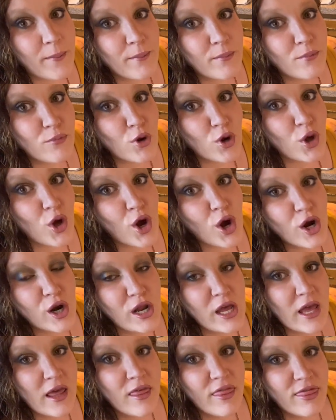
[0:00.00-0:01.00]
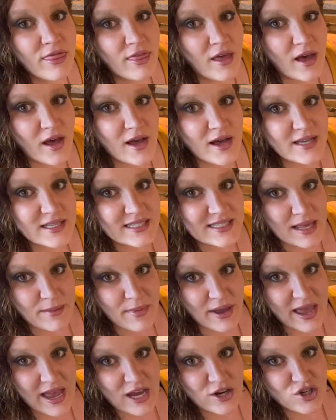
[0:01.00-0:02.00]
regarding the
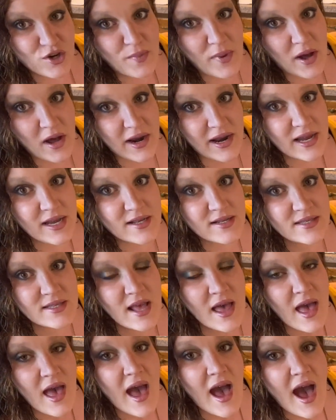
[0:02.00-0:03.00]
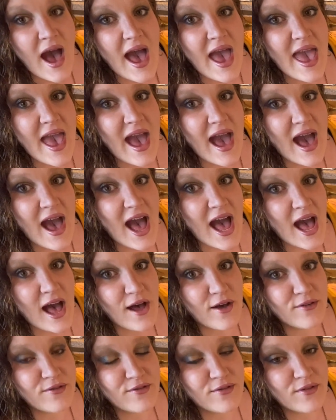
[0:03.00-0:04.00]
semi-hydroponics. I
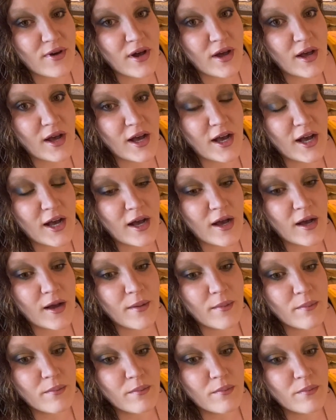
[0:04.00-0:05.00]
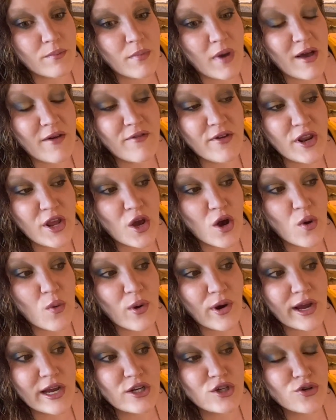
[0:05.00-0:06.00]
have a video
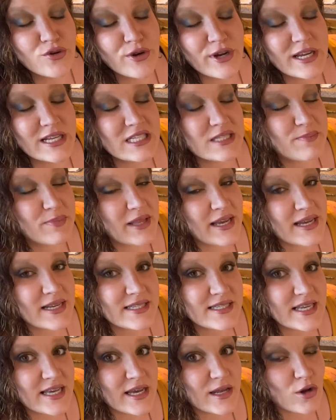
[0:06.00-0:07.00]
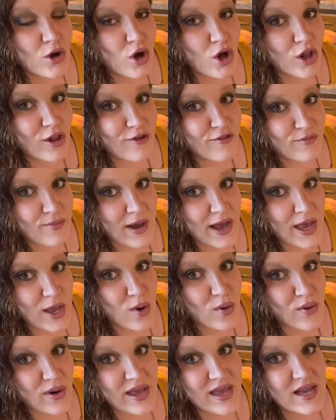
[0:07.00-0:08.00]
where I transplanted all of my
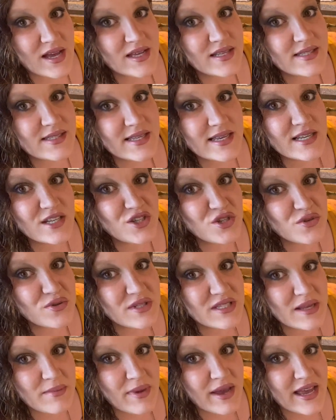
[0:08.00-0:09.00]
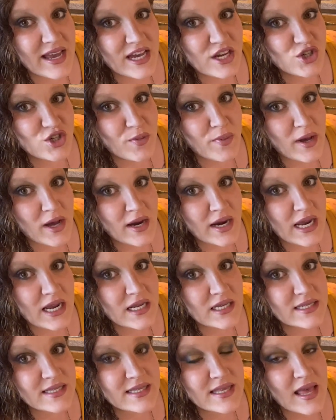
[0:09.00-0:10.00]
Hoyas into
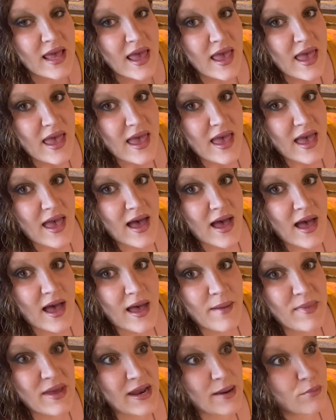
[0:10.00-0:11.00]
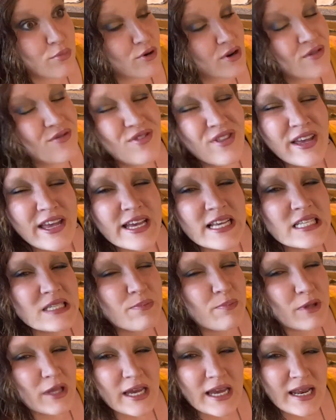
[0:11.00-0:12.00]
semi-hydroponics and briefly
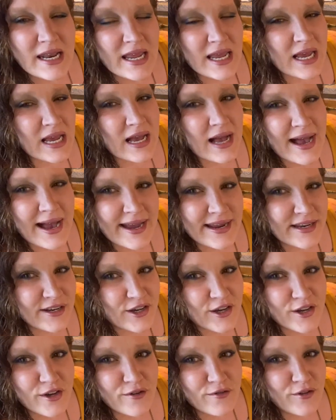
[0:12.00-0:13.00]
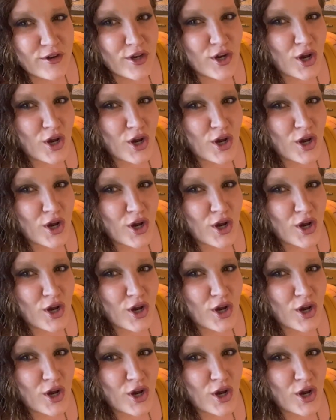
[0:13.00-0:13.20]
explaining kind of,